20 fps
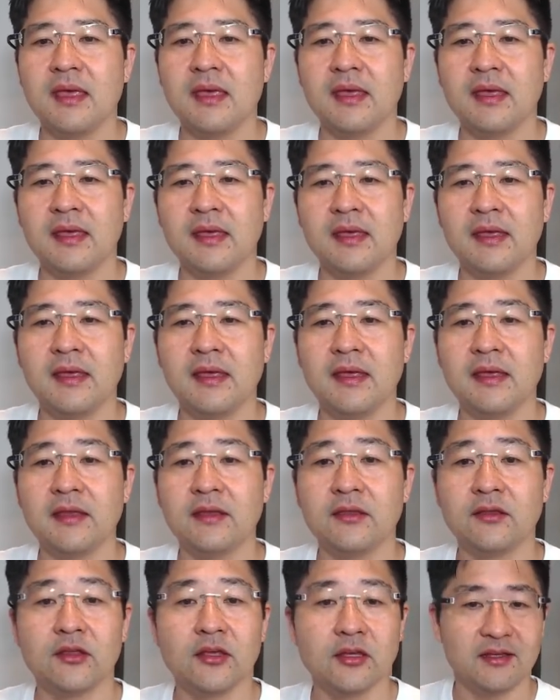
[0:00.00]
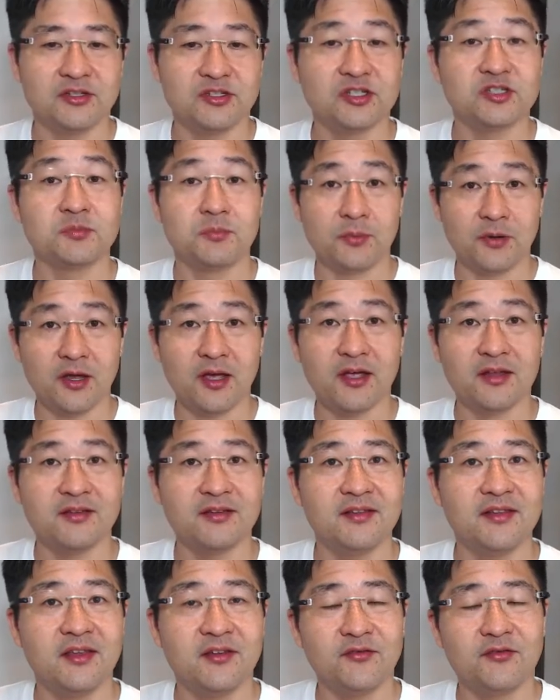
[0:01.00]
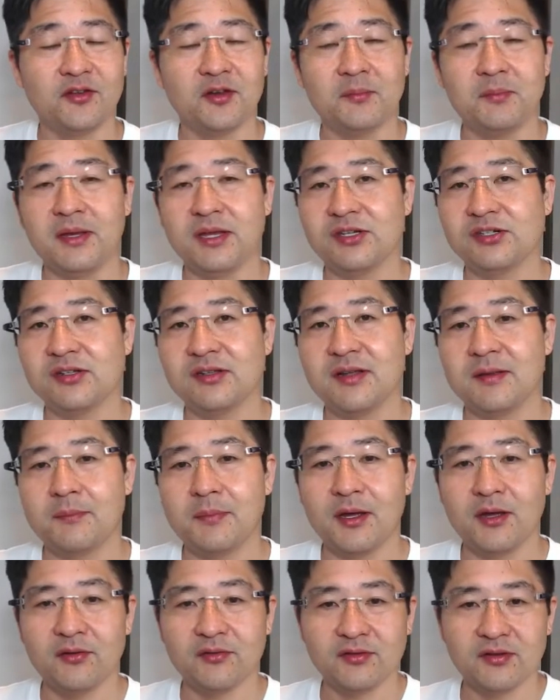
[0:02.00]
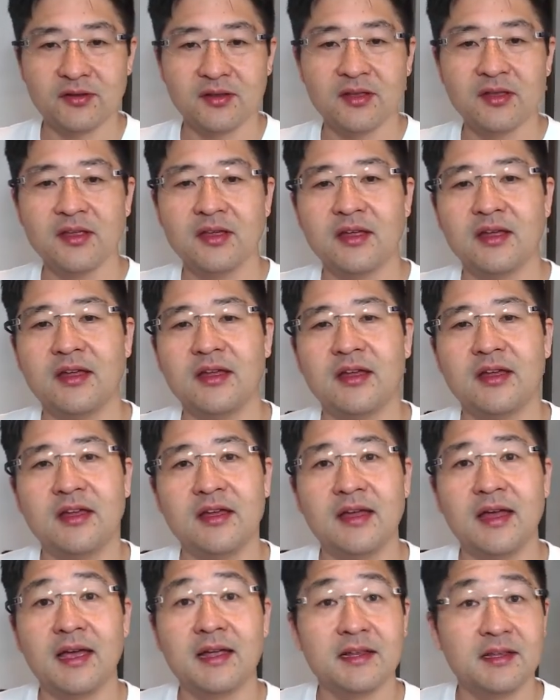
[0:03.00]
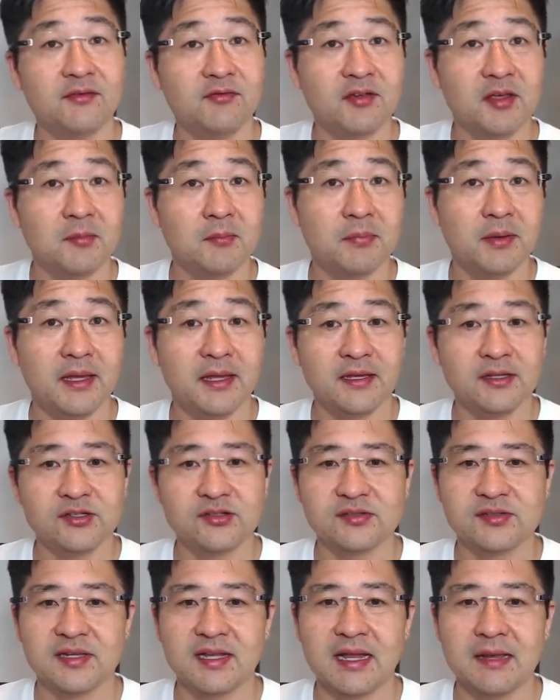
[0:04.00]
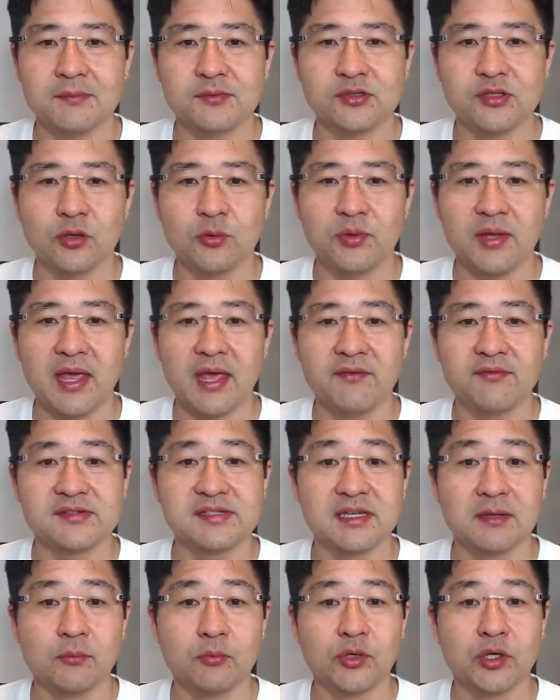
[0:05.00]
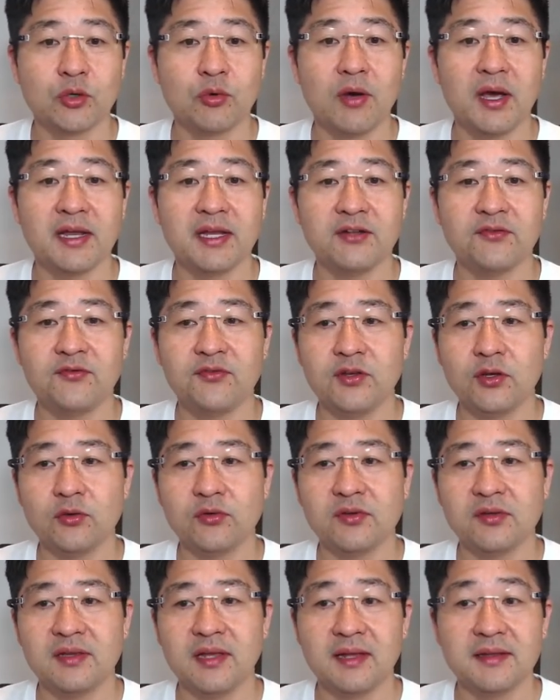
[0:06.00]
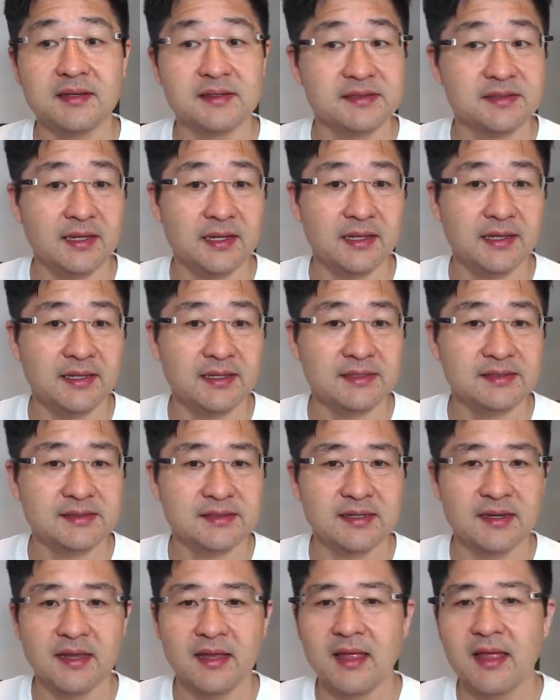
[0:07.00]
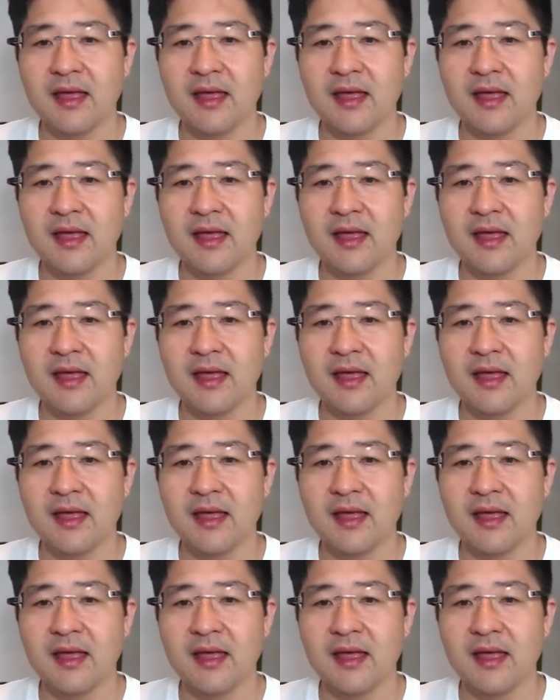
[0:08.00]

And good, just brought the information about ActiveCampaign to set up. So we have some required field, that is the list.